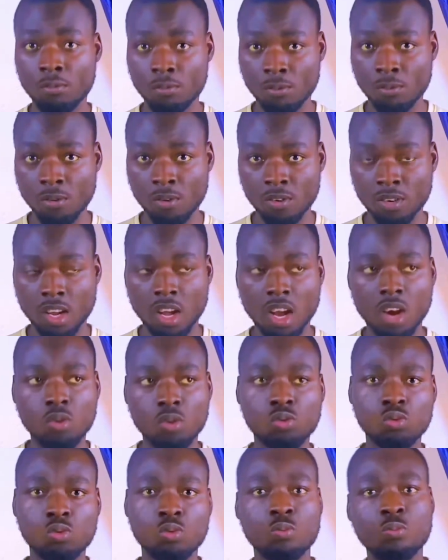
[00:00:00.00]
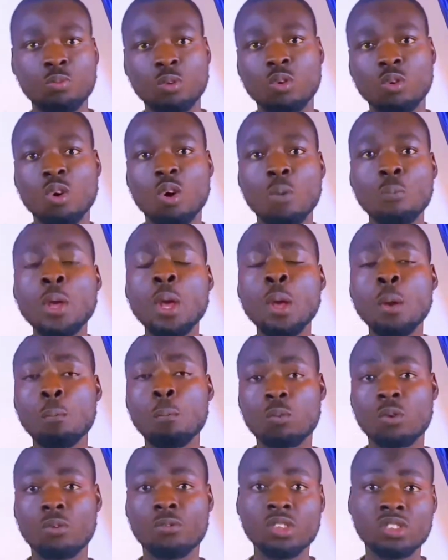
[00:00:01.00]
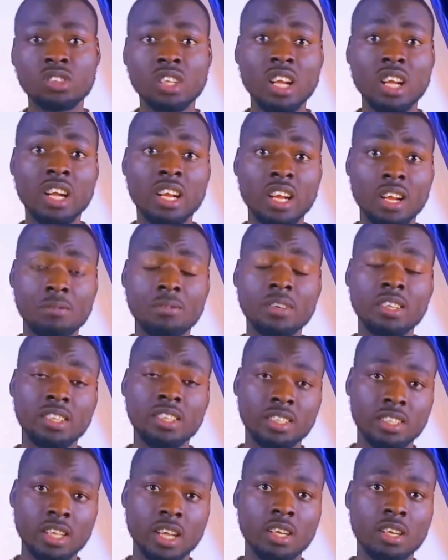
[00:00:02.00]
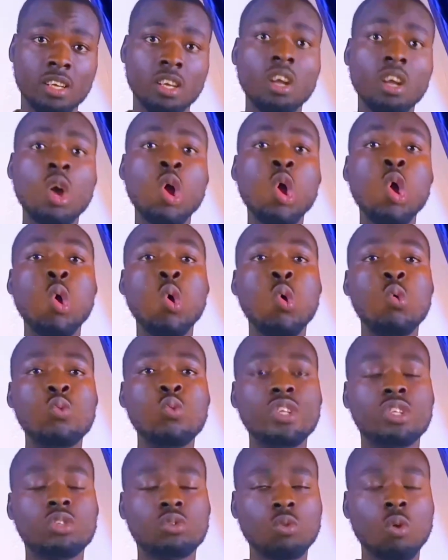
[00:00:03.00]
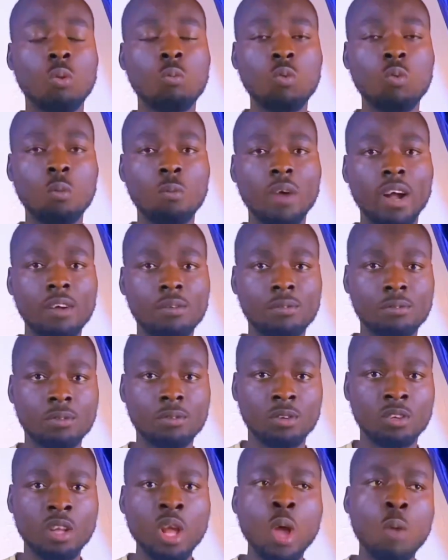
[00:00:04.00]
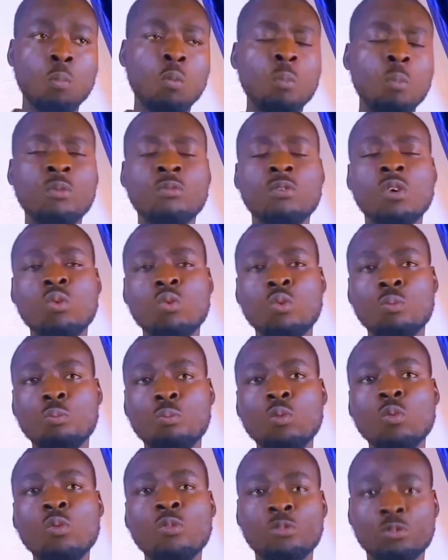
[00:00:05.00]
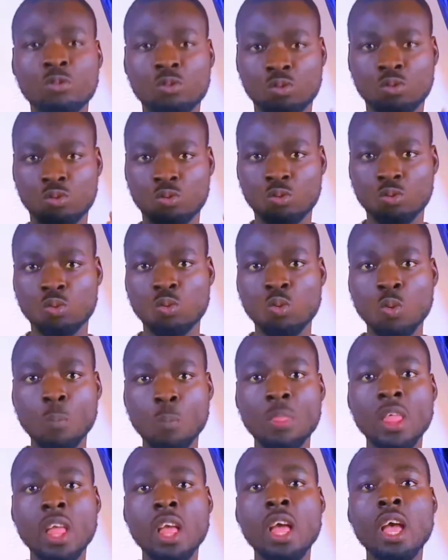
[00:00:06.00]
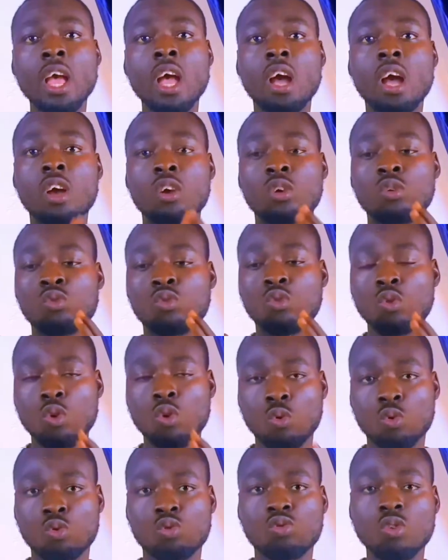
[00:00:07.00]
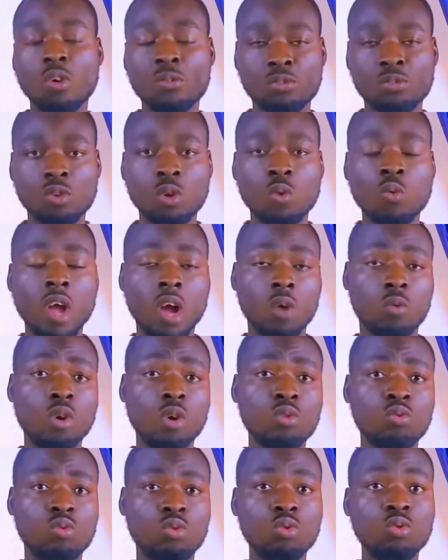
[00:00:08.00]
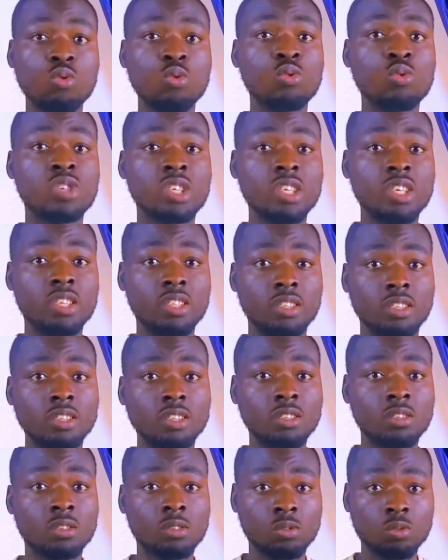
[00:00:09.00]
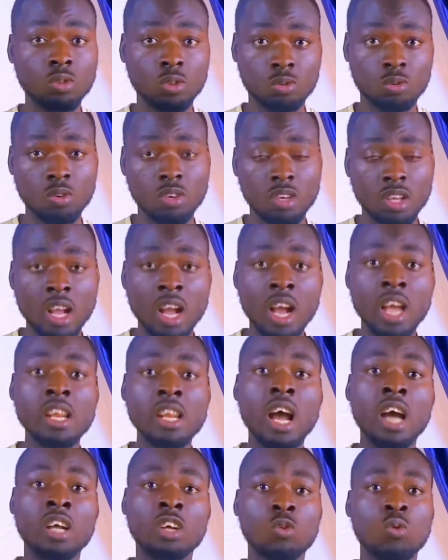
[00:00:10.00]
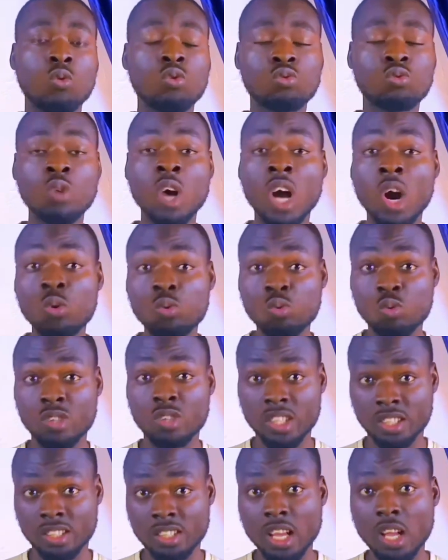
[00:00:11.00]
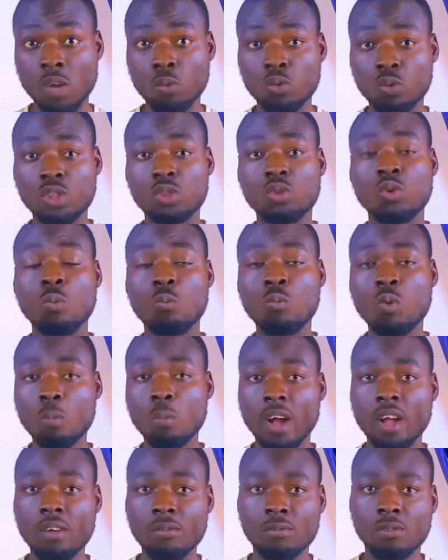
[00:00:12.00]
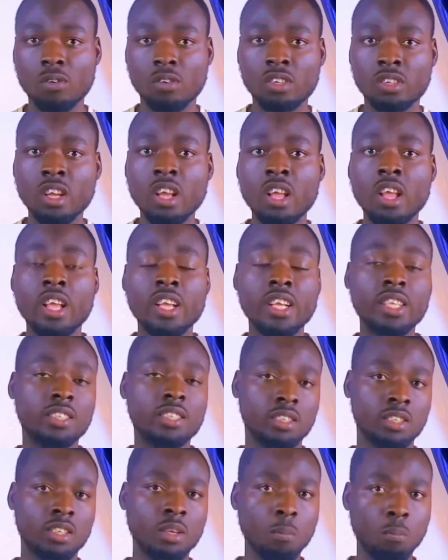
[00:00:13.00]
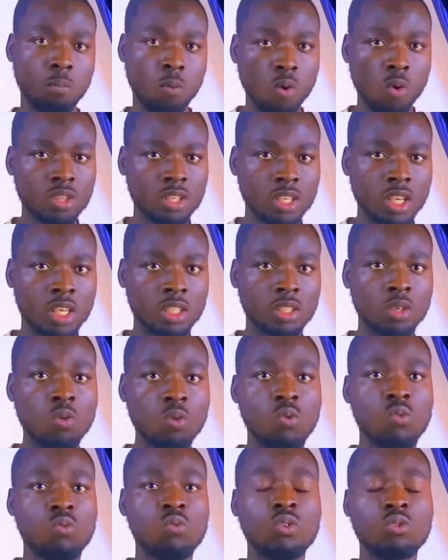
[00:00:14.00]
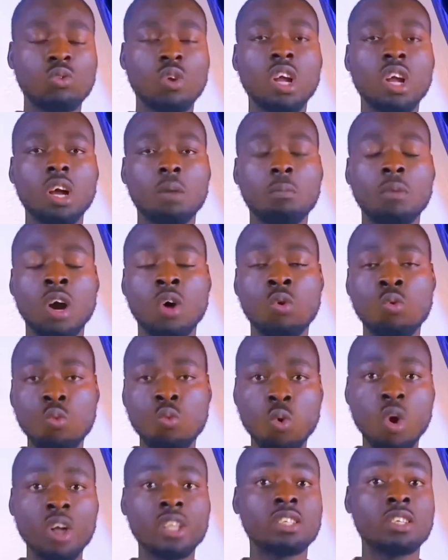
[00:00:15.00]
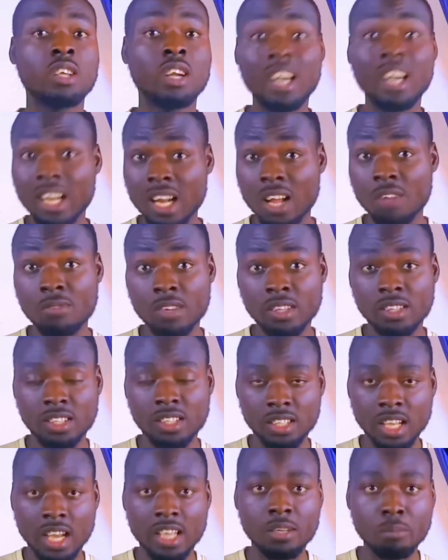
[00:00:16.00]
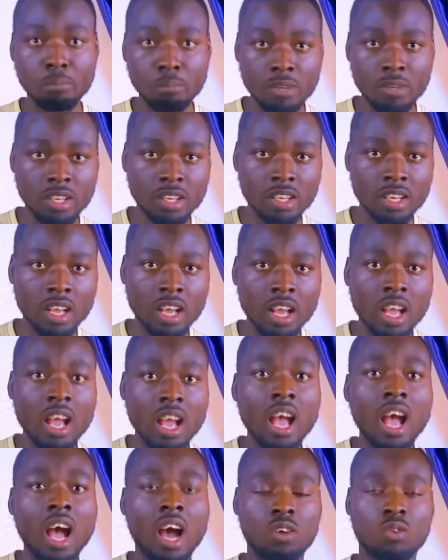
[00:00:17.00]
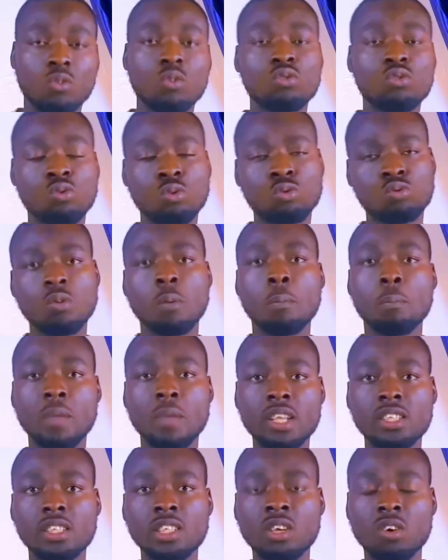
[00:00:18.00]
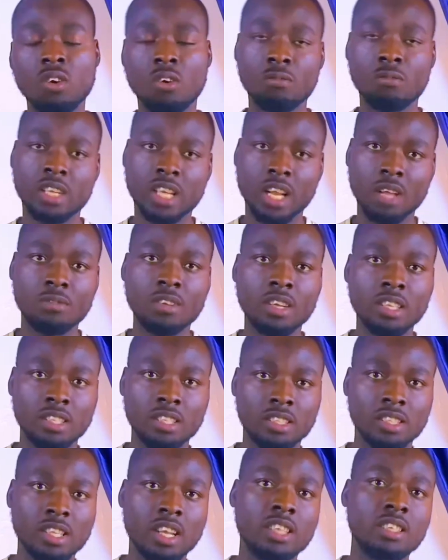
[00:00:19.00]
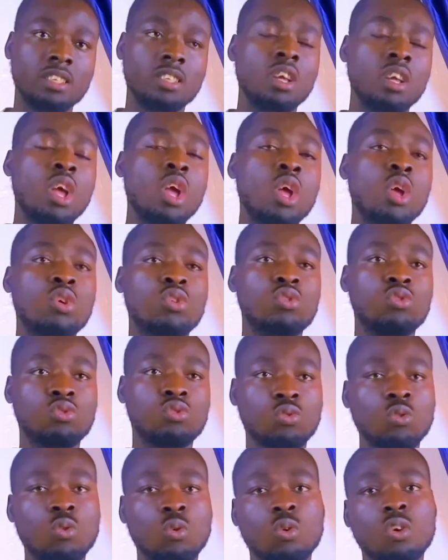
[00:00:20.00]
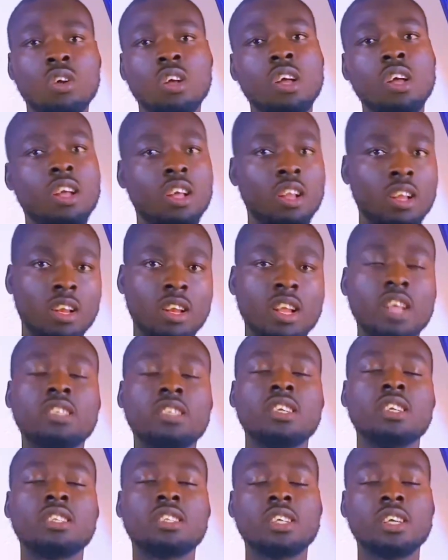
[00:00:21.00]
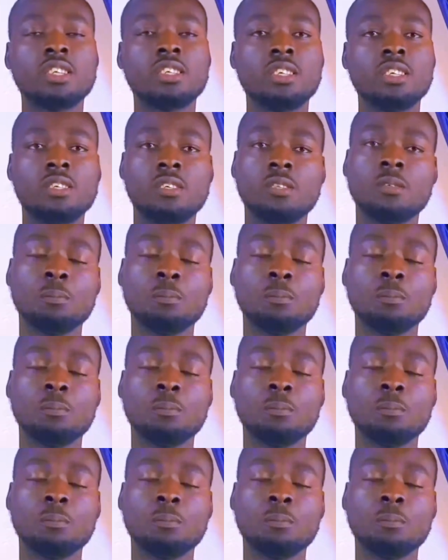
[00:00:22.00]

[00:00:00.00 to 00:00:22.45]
phone, how to become professional graphic designer with your mobile phone. But before we move to software we are going to use in this tutorial and also how to design with your mobile phone, it is important we talk about what graphic design means and also some basic of graphic designing. So let's get started.